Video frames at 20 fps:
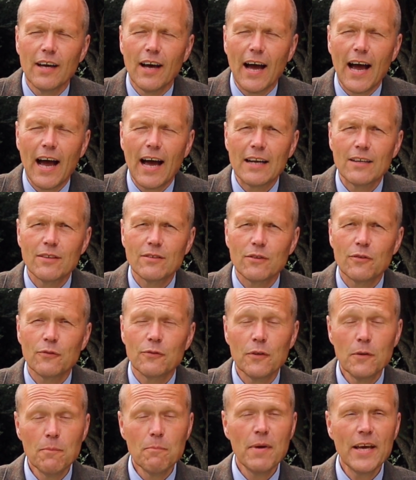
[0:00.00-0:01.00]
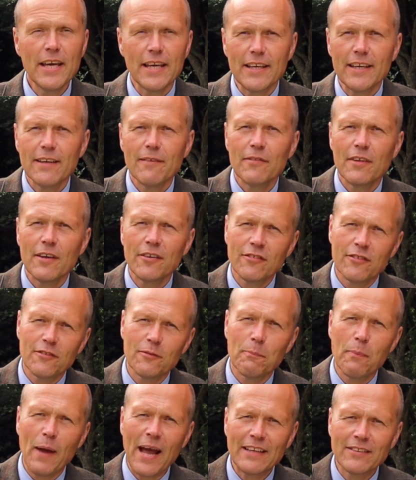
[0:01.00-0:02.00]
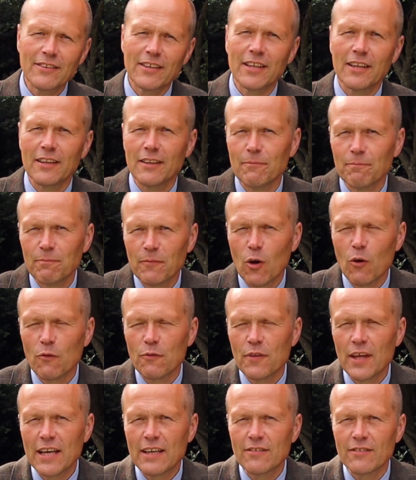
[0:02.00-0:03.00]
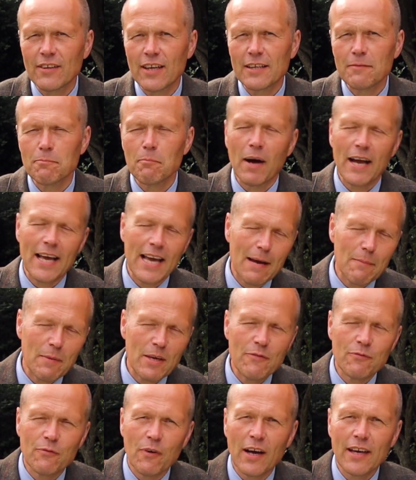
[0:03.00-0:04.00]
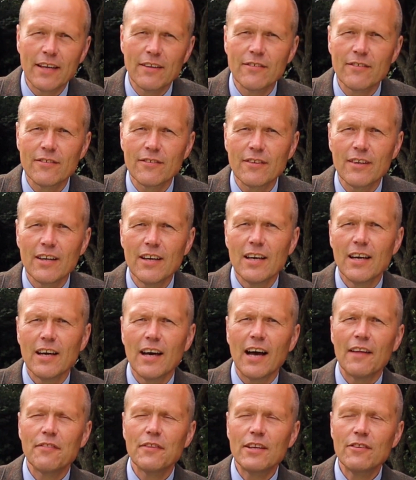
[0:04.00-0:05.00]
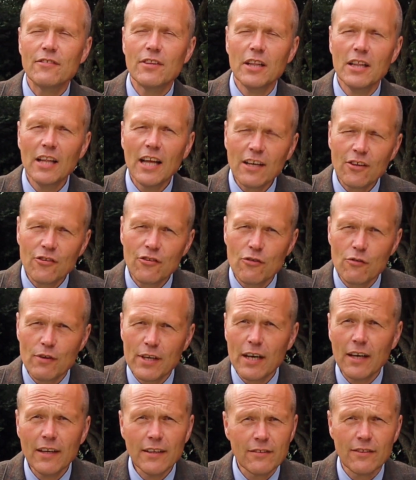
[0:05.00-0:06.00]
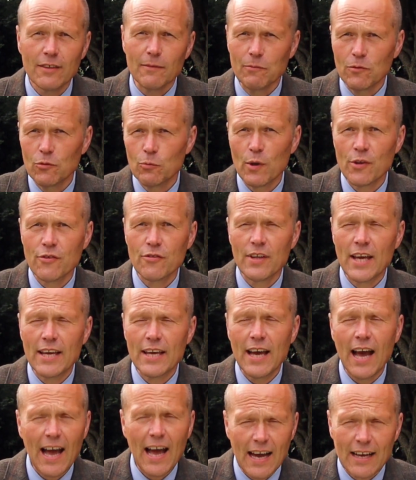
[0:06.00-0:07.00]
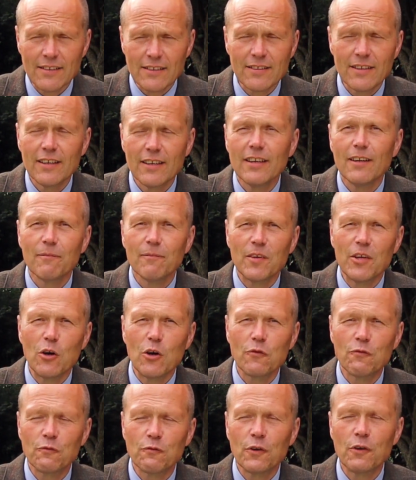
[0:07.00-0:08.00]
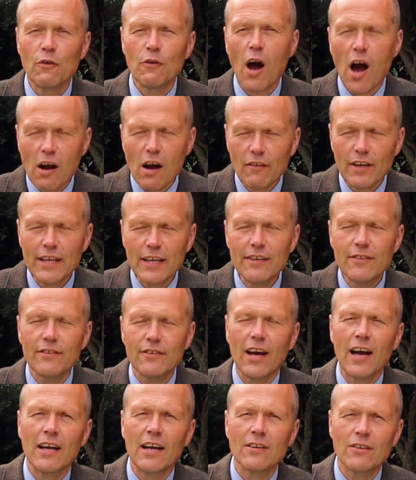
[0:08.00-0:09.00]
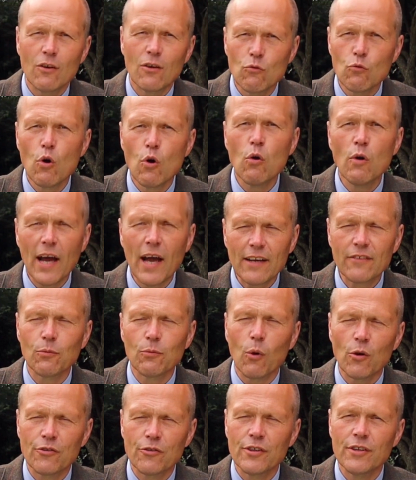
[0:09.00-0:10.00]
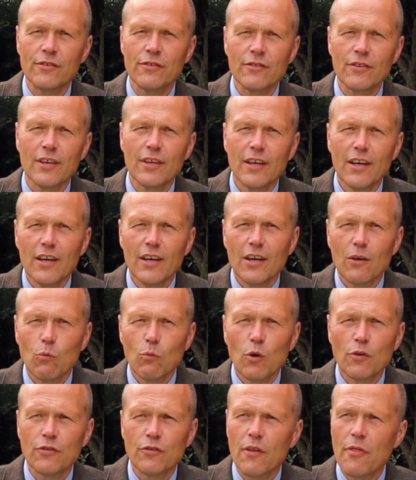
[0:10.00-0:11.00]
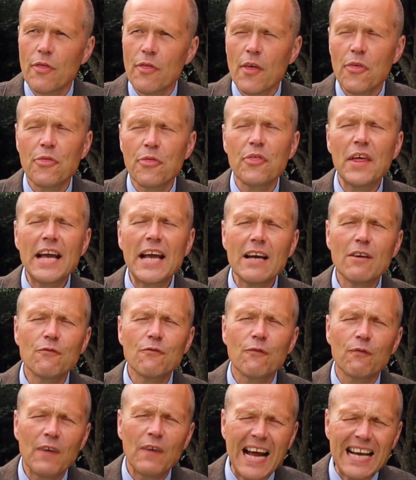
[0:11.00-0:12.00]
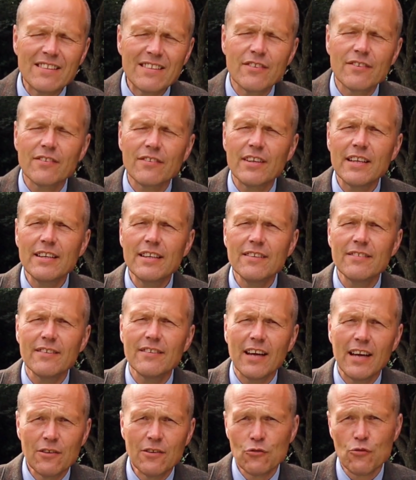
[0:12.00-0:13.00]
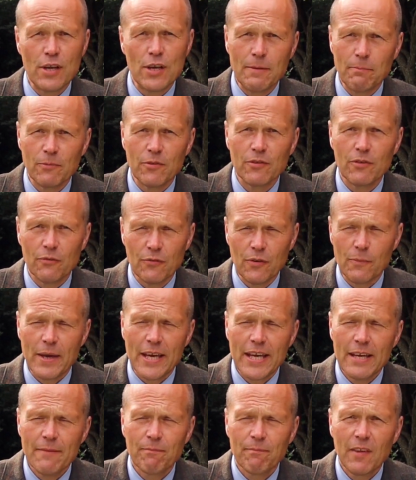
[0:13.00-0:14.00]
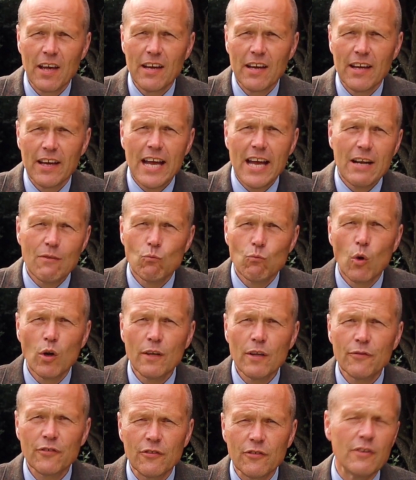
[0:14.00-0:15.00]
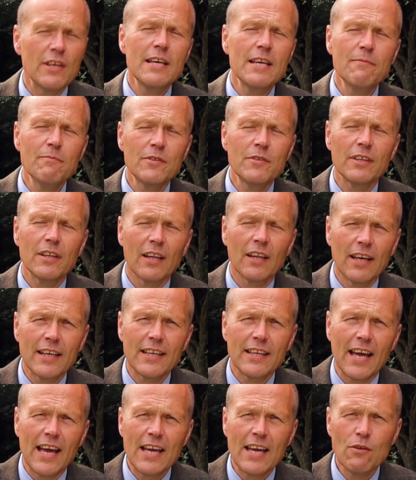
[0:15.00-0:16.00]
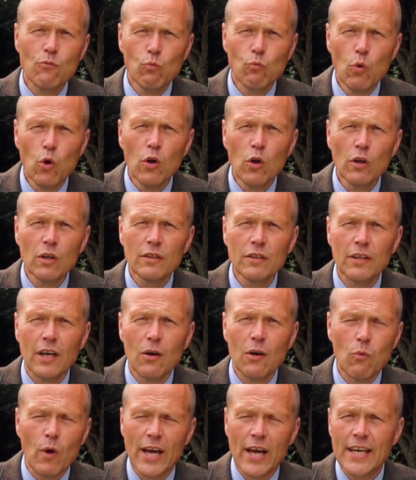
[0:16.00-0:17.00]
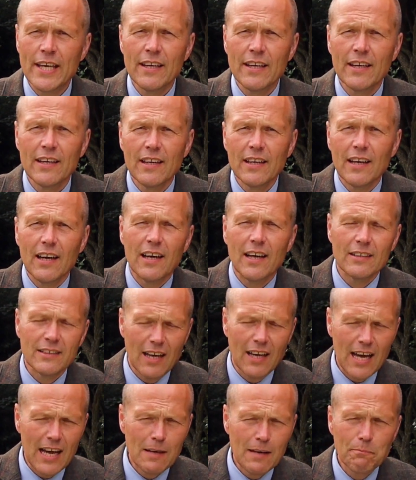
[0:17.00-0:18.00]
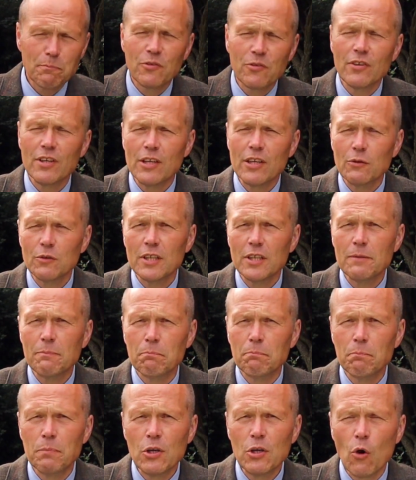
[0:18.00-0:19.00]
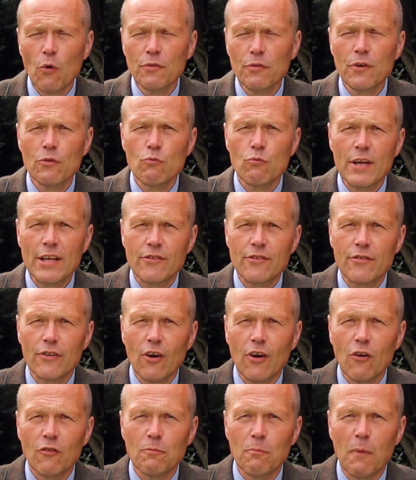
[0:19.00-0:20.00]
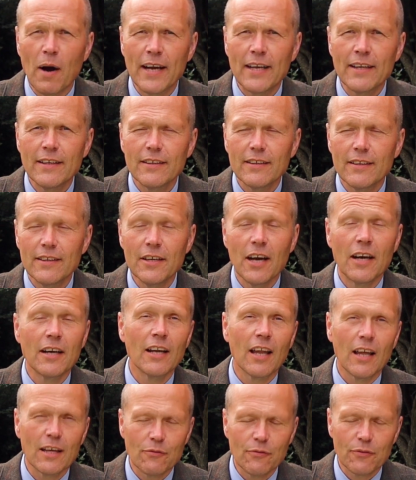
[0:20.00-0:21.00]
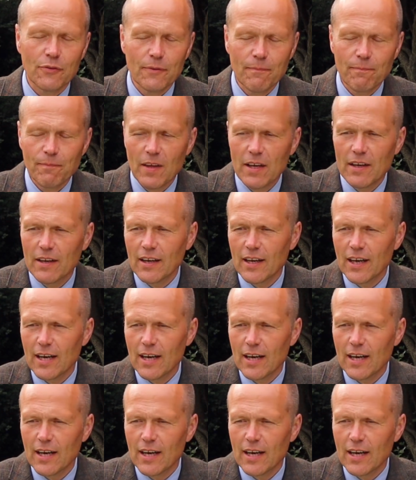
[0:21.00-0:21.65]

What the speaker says: And for me, the spectacle of things like Miami Vice and these luxury items which they had, you know, Ferraris and Rolex watches, was the thing of fantasies and dreams for me. It would have seemed like a world away and absolutely beyond the reach of my young life.